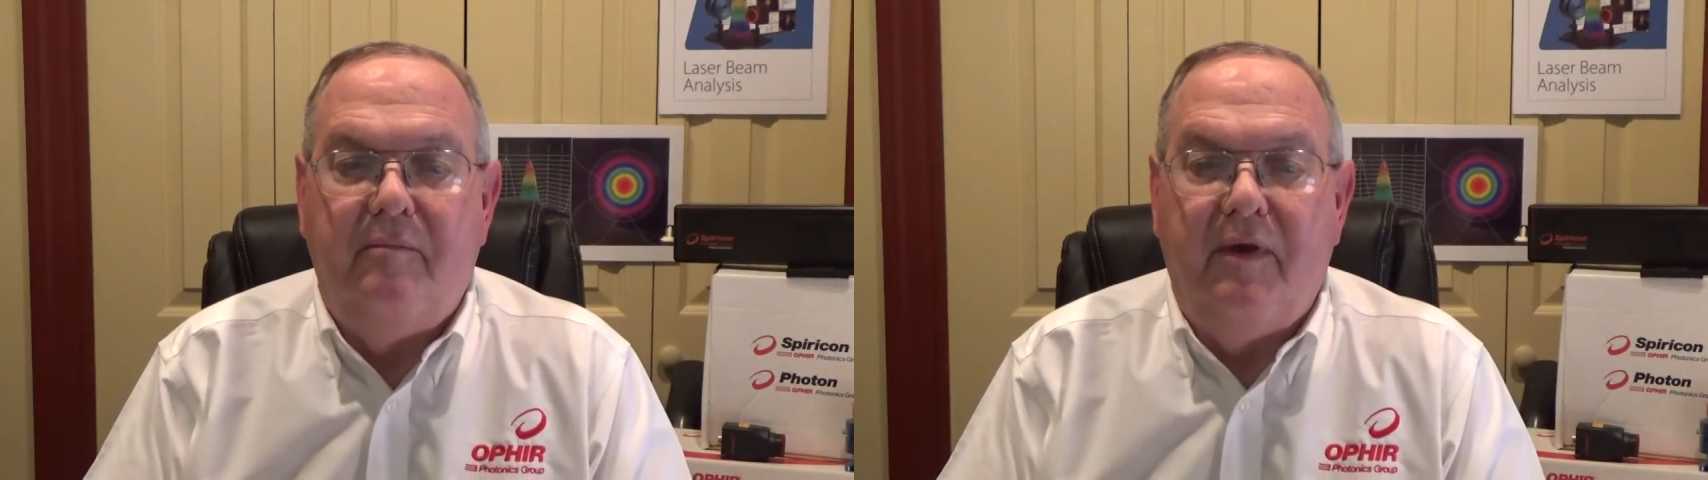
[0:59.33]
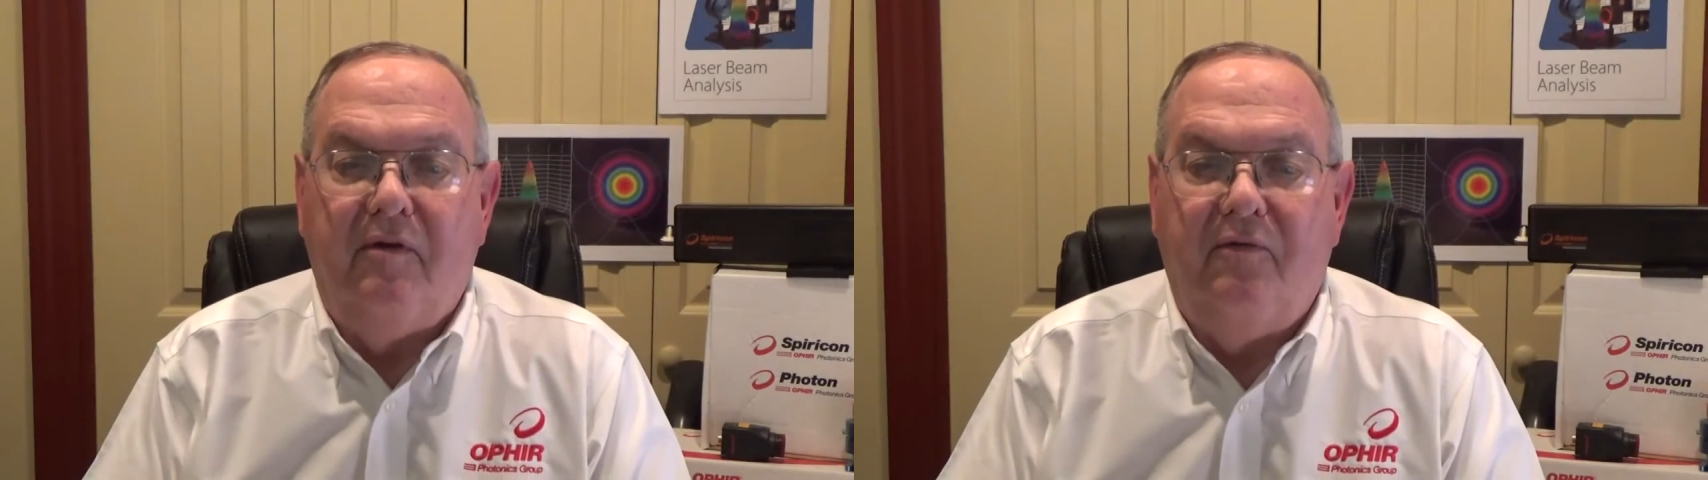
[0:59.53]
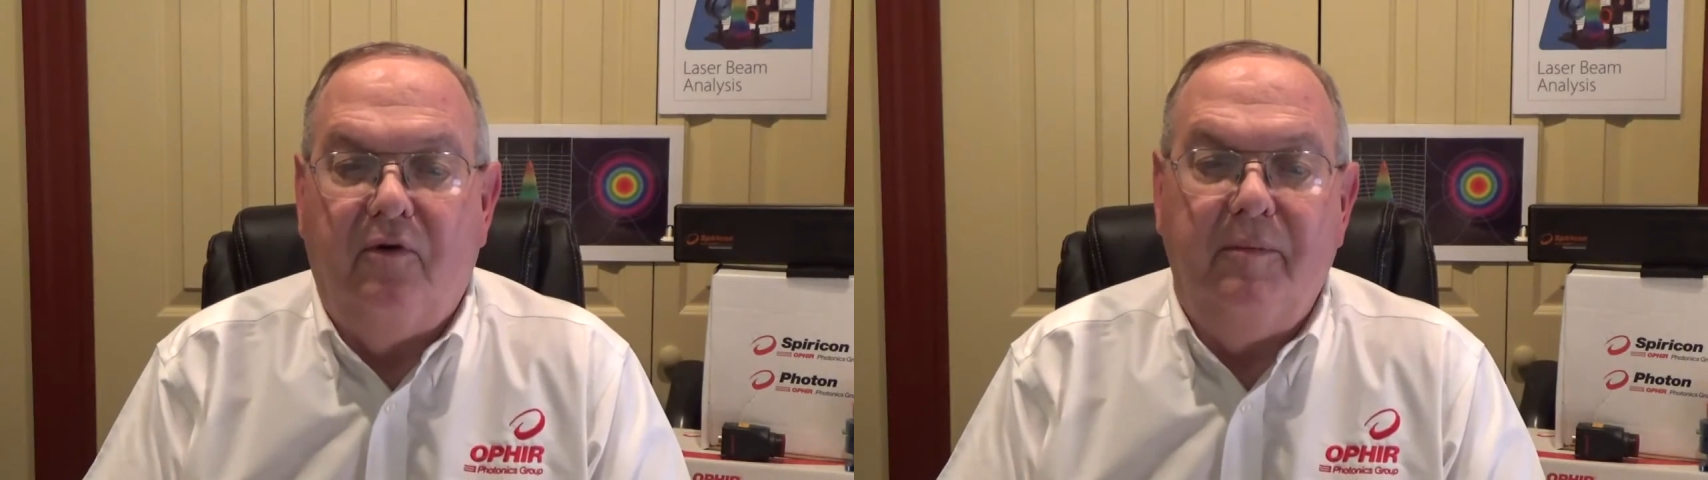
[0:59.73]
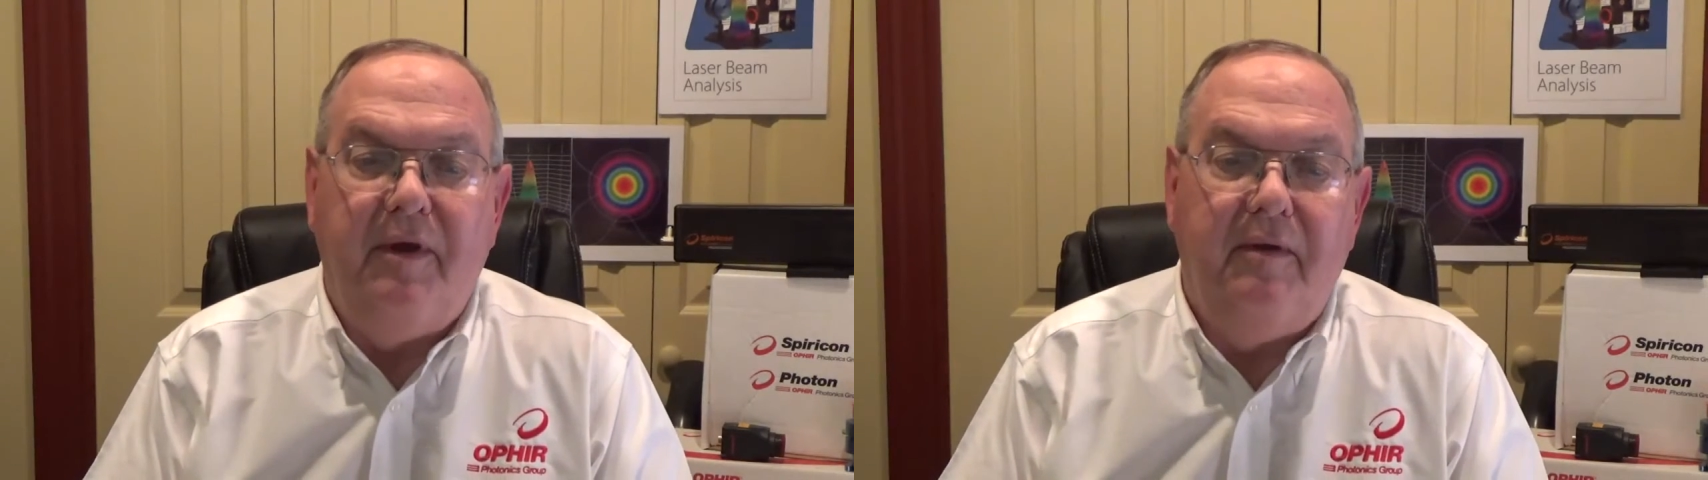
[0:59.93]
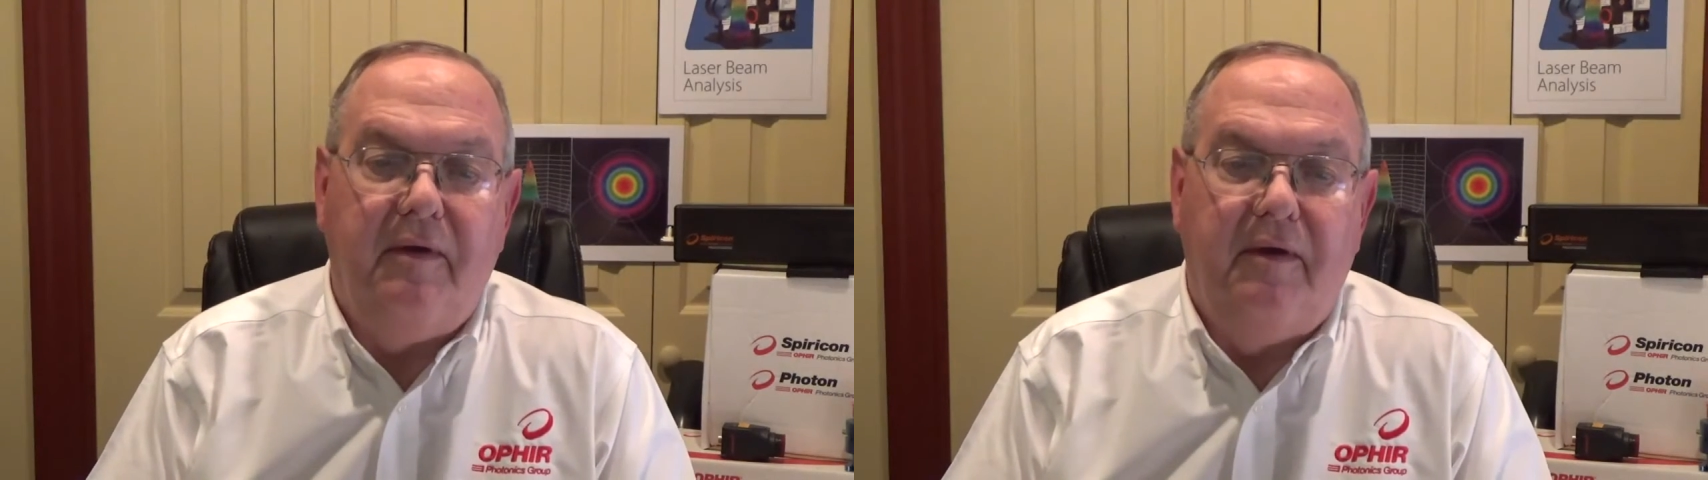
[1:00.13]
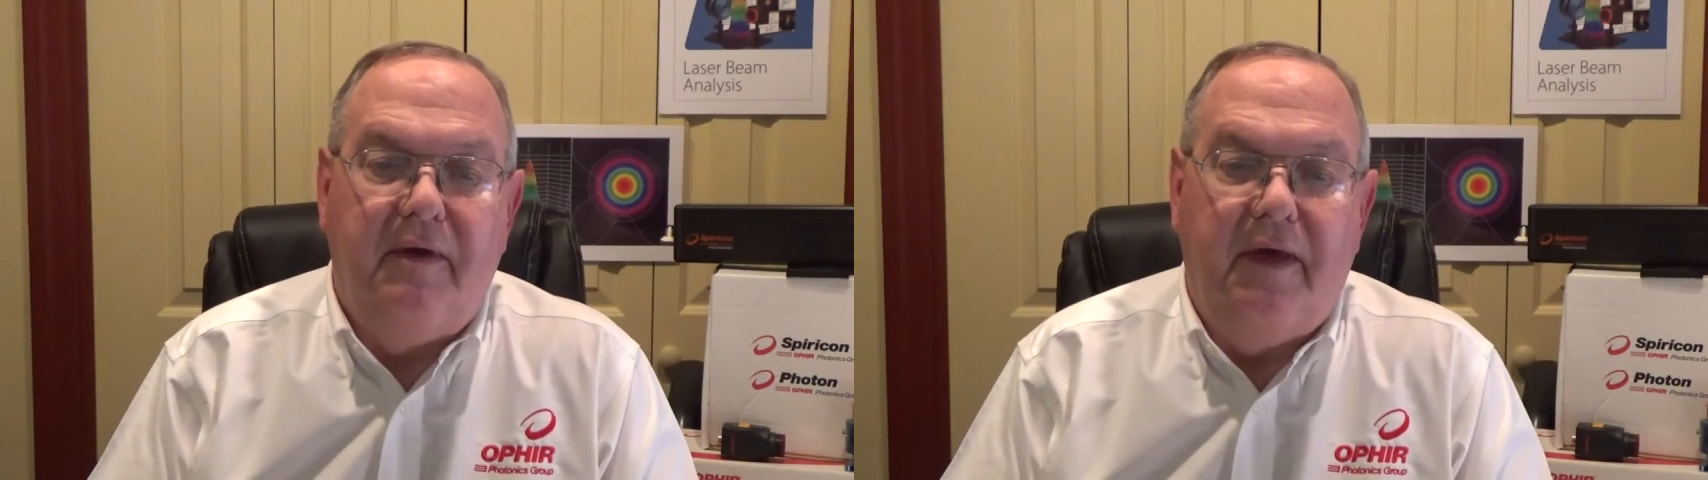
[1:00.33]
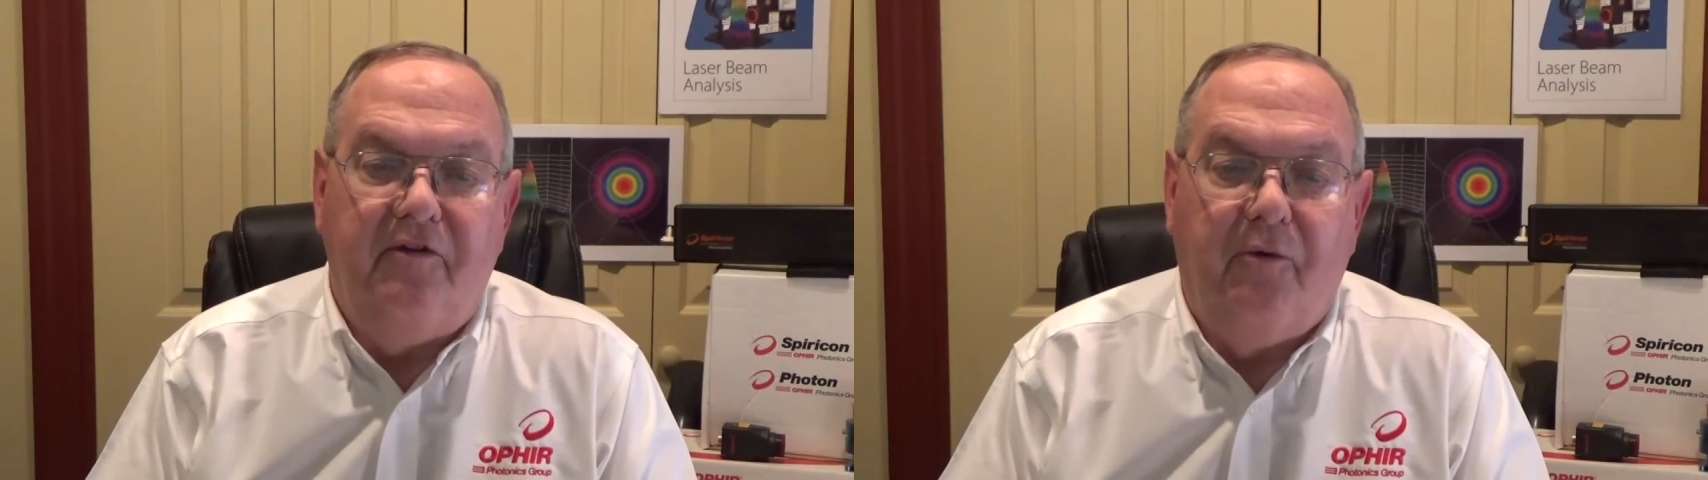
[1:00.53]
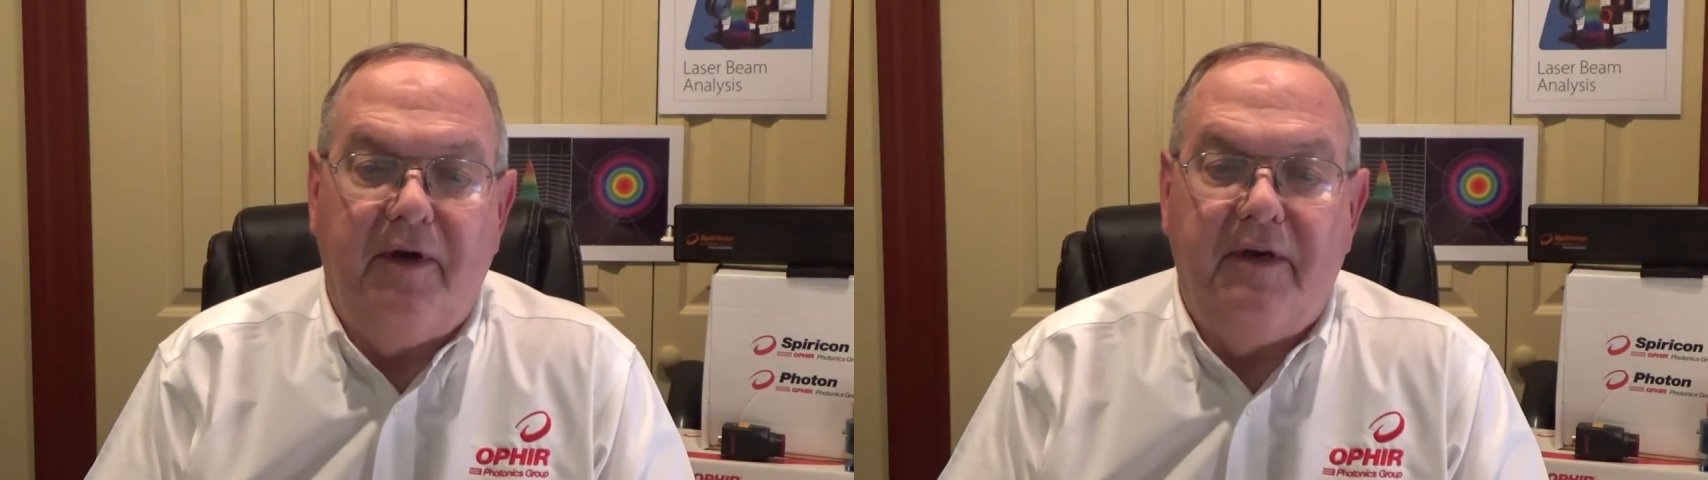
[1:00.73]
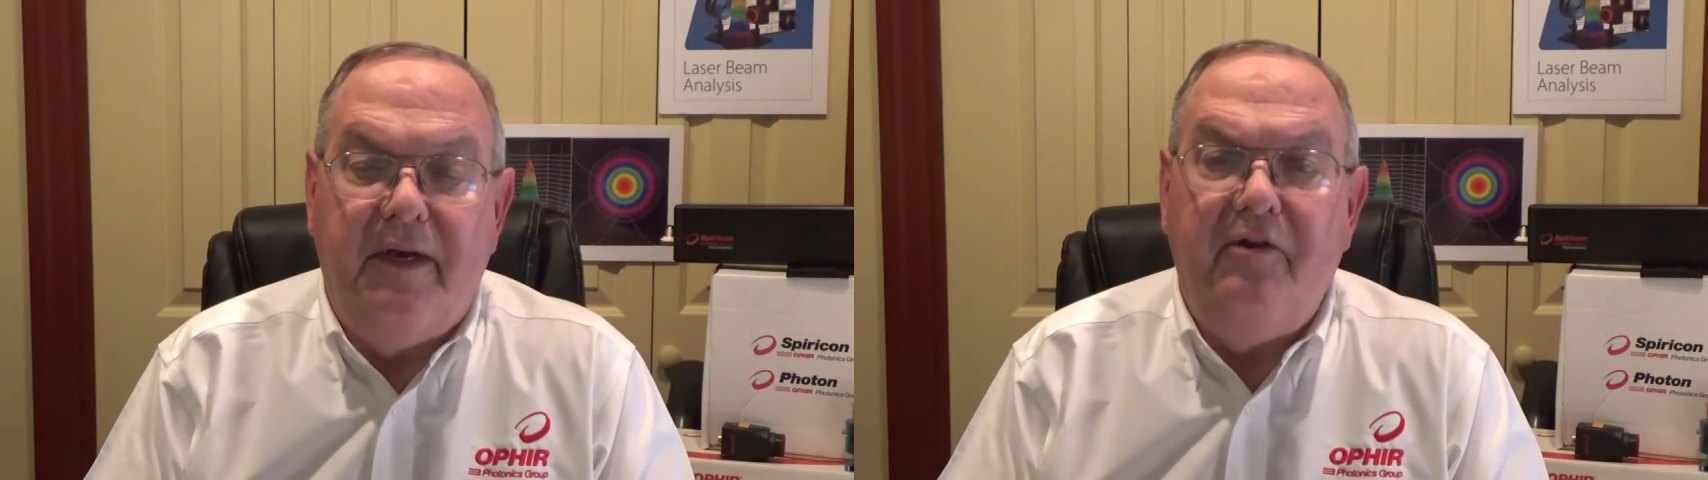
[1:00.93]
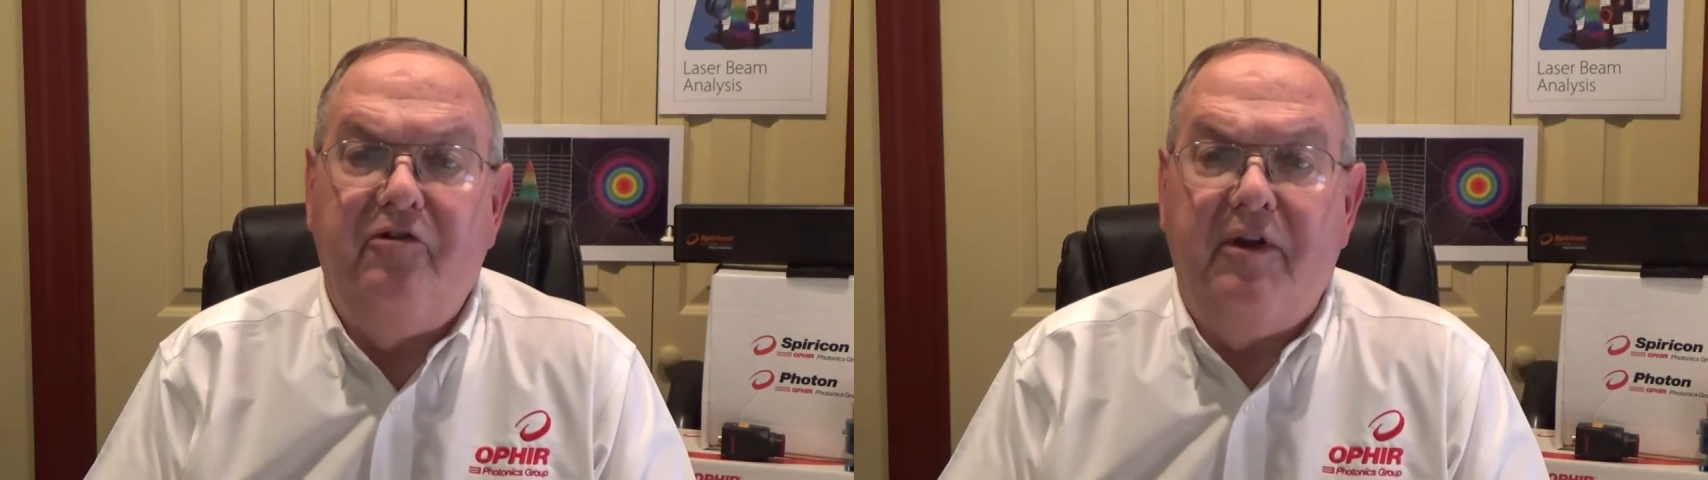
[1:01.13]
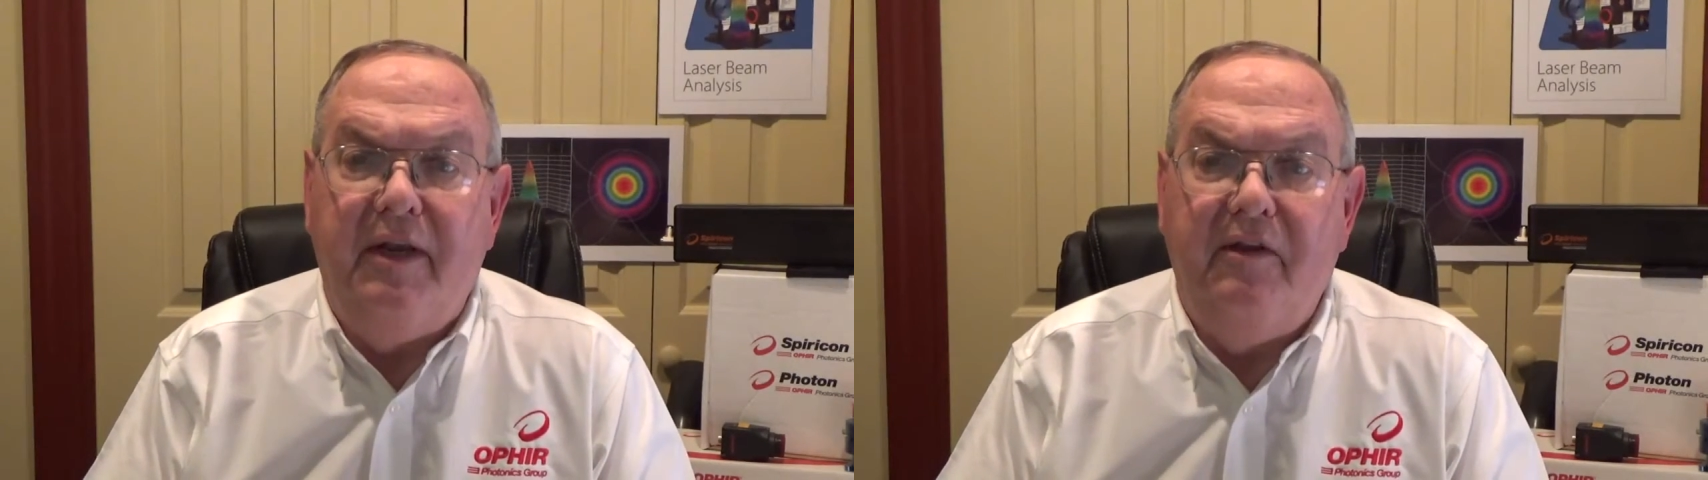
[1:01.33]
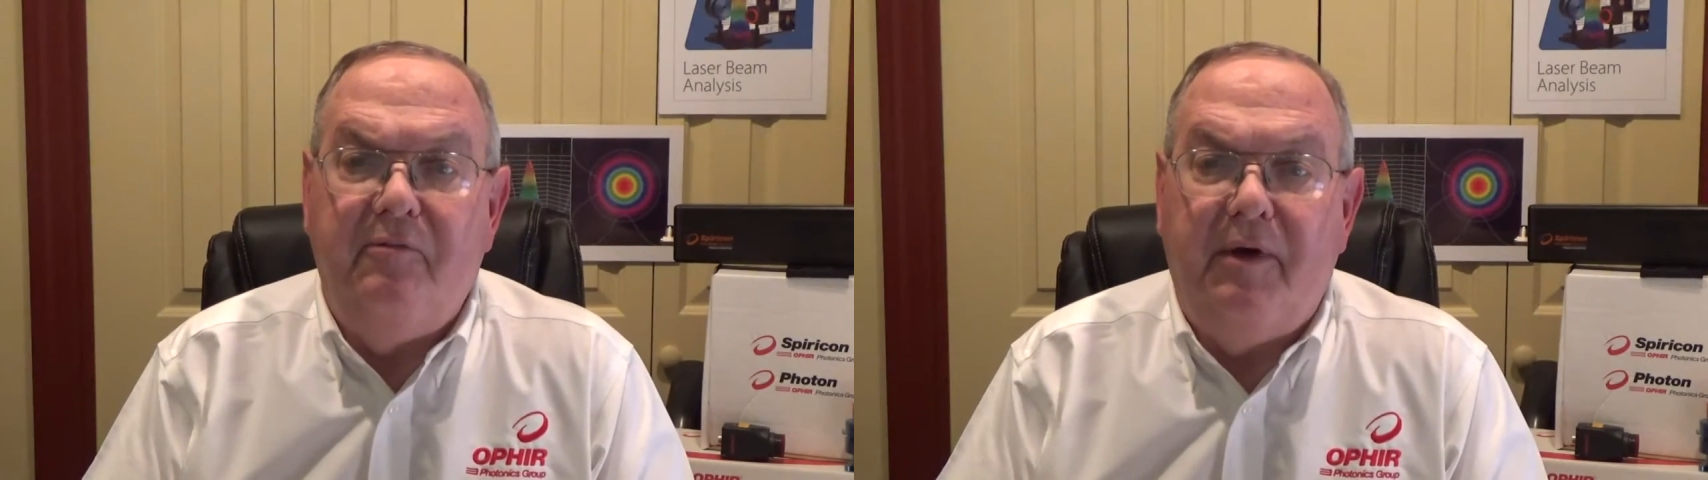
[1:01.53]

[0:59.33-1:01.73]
metal forming, and directed energy needs